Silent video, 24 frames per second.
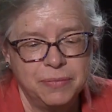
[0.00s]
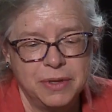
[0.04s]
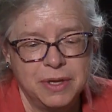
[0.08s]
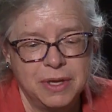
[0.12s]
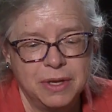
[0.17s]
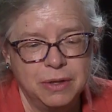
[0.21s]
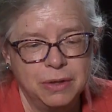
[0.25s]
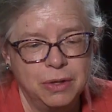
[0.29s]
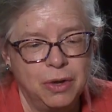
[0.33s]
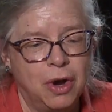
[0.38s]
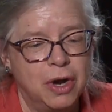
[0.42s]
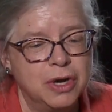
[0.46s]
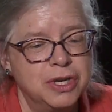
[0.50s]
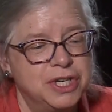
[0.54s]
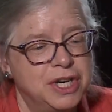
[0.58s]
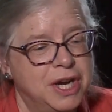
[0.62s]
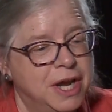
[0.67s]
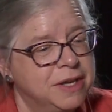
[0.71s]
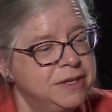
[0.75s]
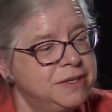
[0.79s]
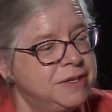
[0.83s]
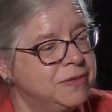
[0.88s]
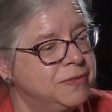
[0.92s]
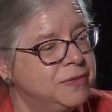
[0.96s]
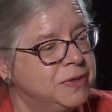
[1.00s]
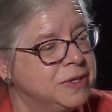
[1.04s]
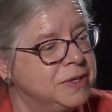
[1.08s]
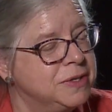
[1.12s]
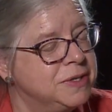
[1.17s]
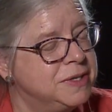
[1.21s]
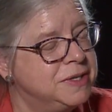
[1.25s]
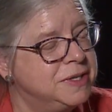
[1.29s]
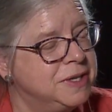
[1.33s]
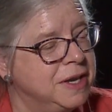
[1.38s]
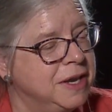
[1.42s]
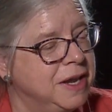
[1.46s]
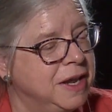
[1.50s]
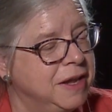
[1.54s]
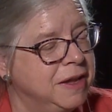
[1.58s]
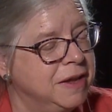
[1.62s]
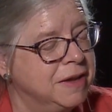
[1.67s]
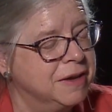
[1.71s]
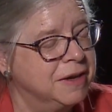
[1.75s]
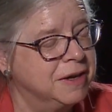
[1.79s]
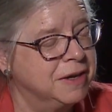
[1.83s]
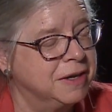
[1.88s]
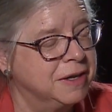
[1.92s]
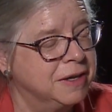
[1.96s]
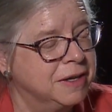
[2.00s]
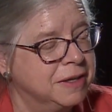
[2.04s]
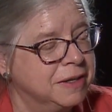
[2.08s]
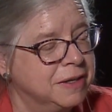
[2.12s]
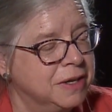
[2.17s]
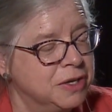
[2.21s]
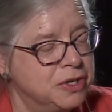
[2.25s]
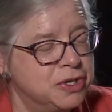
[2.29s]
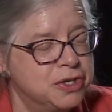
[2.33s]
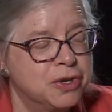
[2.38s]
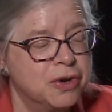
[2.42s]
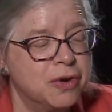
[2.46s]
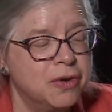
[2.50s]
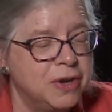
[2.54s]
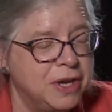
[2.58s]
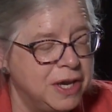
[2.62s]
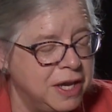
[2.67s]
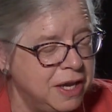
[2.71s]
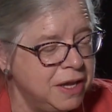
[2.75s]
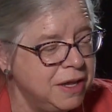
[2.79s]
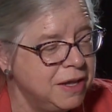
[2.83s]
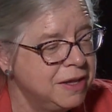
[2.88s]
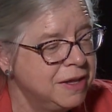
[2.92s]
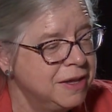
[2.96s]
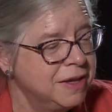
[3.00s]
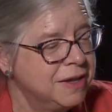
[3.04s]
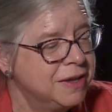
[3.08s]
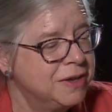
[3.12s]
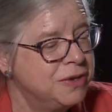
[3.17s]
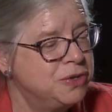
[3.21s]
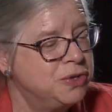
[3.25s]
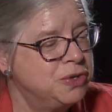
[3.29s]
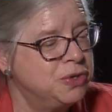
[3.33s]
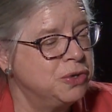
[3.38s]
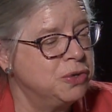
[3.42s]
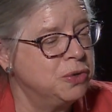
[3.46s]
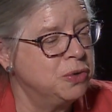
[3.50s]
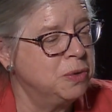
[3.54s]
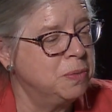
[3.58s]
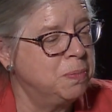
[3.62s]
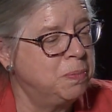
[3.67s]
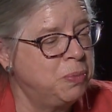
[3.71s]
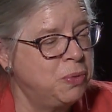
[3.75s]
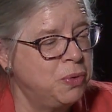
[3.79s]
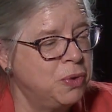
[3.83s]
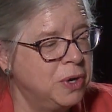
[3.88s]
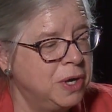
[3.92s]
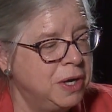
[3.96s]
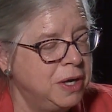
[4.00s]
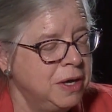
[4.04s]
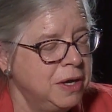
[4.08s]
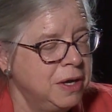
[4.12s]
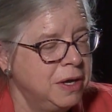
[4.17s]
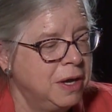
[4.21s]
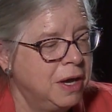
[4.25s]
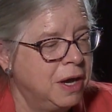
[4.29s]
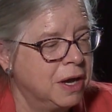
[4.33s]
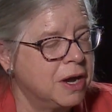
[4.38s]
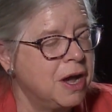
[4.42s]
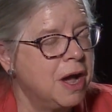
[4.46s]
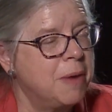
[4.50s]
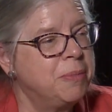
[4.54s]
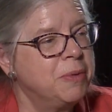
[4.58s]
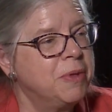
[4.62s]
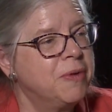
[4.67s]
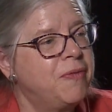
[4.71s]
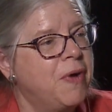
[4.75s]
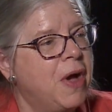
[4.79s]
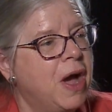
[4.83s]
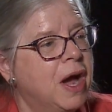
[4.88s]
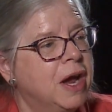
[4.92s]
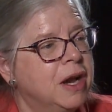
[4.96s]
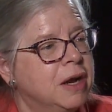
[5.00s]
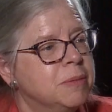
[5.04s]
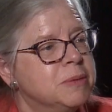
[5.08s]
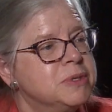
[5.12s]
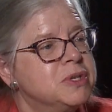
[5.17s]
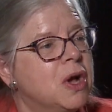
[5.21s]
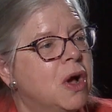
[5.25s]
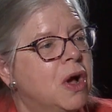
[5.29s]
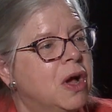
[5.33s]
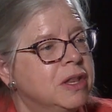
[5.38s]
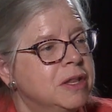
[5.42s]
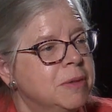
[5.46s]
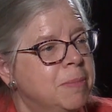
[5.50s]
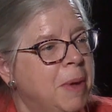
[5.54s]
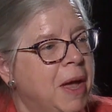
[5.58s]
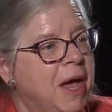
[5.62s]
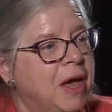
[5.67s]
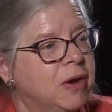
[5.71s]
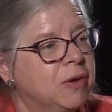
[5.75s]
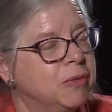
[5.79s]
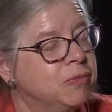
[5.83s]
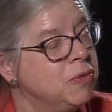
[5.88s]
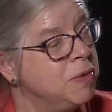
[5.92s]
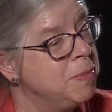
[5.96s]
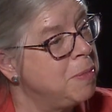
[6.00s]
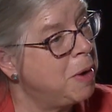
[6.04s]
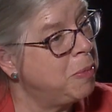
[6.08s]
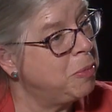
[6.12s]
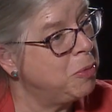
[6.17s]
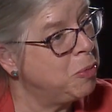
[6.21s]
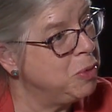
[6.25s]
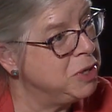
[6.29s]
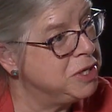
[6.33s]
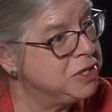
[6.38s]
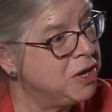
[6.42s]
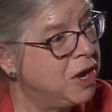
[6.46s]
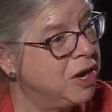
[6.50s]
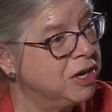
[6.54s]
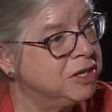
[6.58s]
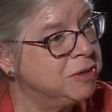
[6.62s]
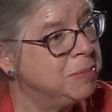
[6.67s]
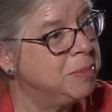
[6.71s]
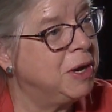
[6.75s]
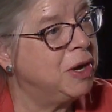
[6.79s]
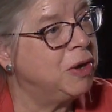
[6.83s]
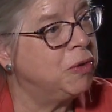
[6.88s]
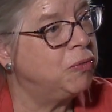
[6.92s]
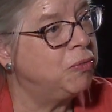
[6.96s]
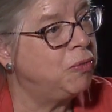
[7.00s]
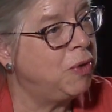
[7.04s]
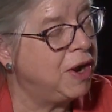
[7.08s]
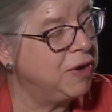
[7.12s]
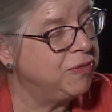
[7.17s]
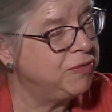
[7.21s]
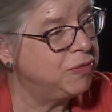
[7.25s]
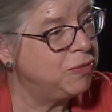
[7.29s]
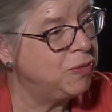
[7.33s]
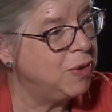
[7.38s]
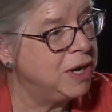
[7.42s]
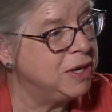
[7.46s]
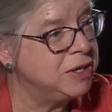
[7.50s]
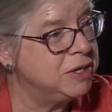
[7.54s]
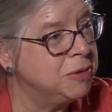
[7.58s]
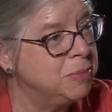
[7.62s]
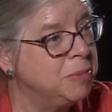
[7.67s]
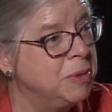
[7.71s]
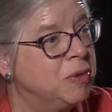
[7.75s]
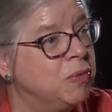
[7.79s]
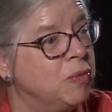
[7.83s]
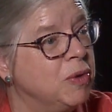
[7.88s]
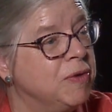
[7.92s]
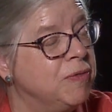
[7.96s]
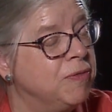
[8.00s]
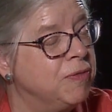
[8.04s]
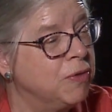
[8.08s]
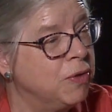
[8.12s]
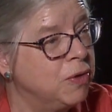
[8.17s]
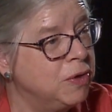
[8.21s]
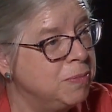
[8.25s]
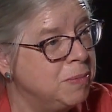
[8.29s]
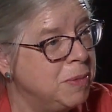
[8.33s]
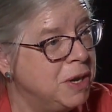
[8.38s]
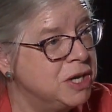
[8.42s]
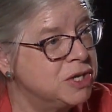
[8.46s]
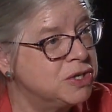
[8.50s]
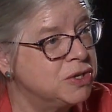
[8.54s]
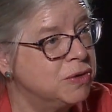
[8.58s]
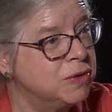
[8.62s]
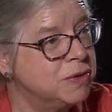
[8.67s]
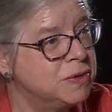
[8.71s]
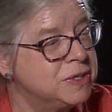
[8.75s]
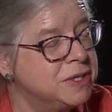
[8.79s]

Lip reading: largesse of the city attorney, to put a couple of items on the ballot. Remember we talked about referendum and referred measures?